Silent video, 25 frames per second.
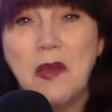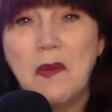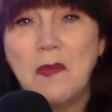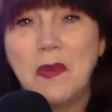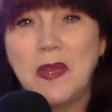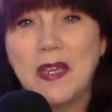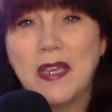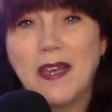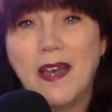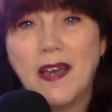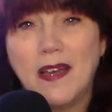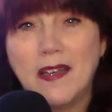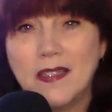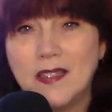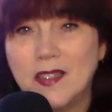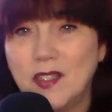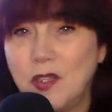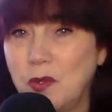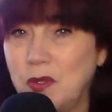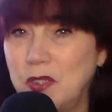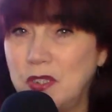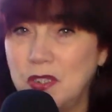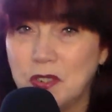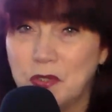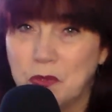because
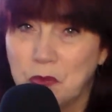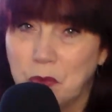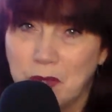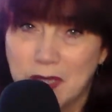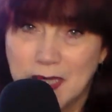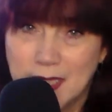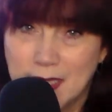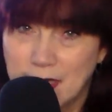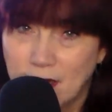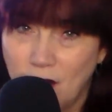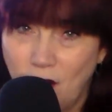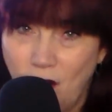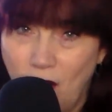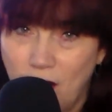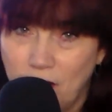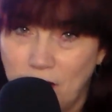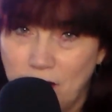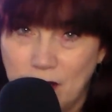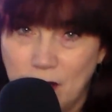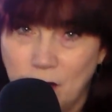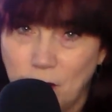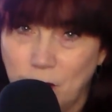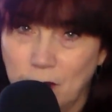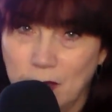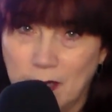you would just rinse it off
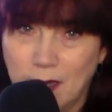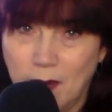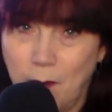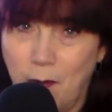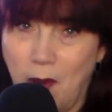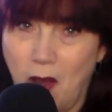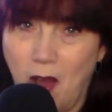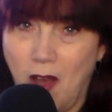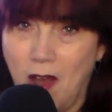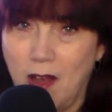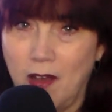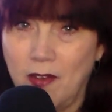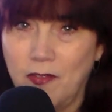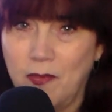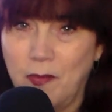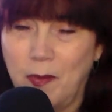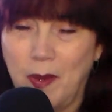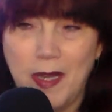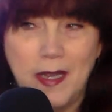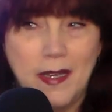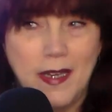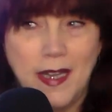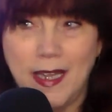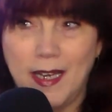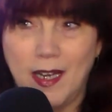and it would come off,
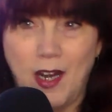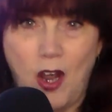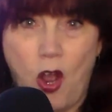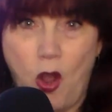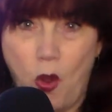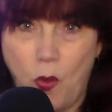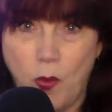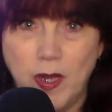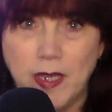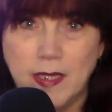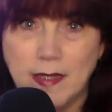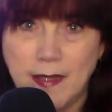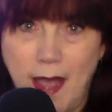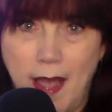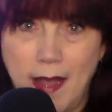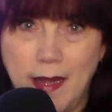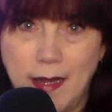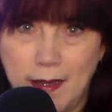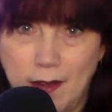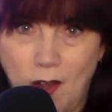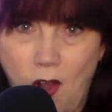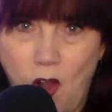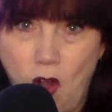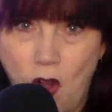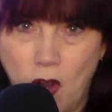but it always had
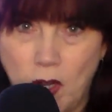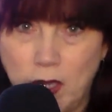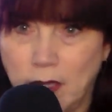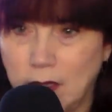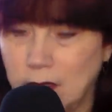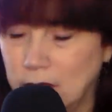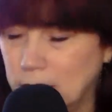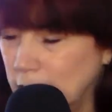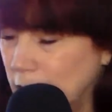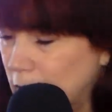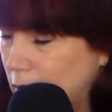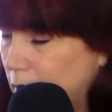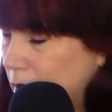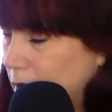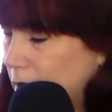it on it.